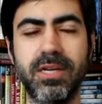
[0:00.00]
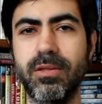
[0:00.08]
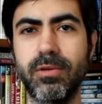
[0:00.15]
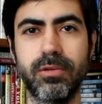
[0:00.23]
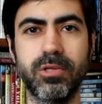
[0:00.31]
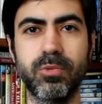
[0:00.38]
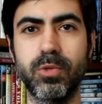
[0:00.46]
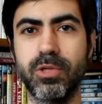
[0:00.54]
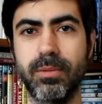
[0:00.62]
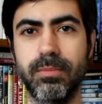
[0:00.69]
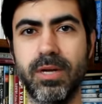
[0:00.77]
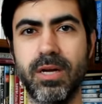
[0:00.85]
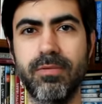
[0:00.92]
I thought this was
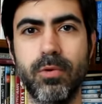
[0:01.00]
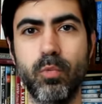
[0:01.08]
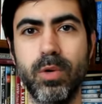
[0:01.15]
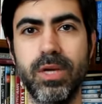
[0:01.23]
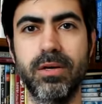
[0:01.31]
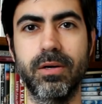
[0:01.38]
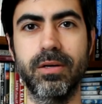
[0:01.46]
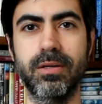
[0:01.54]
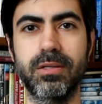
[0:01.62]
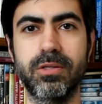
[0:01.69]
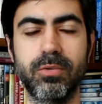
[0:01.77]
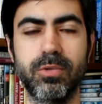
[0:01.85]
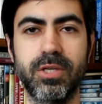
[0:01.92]
a kind of a weird
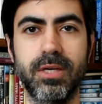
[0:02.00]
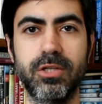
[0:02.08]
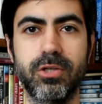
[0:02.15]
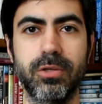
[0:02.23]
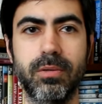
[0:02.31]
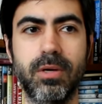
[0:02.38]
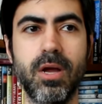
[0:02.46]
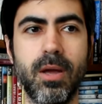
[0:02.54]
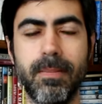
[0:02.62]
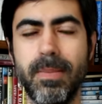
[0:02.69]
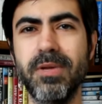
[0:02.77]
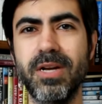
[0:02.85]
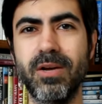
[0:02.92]
association, or
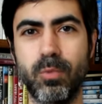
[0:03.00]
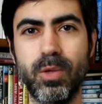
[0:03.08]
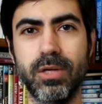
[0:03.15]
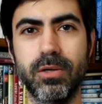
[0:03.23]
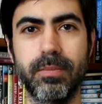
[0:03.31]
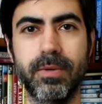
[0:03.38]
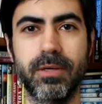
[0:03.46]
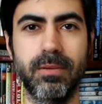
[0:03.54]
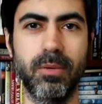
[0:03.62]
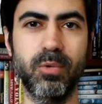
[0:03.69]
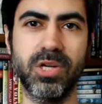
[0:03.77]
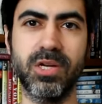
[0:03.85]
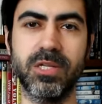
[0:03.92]
maybe not weird, but
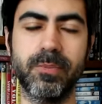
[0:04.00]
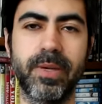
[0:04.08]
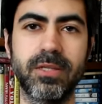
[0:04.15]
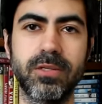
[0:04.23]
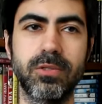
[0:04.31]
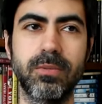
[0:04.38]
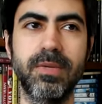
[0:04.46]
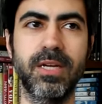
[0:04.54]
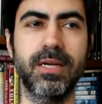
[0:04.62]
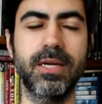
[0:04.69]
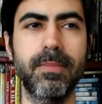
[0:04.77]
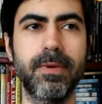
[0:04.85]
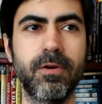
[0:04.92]
it was unexpected to me.
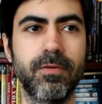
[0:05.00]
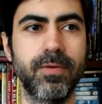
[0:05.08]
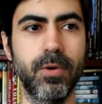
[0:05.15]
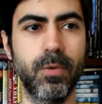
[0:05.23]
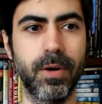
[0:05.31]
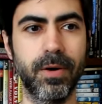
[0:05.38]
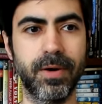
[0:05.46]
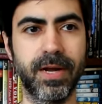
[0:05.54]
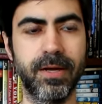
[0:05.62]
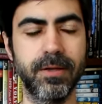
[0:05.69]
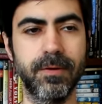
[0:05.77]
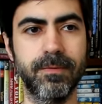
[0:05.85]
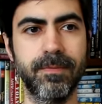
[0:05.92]
It came out of nowhere,
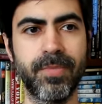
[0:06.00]
kind of.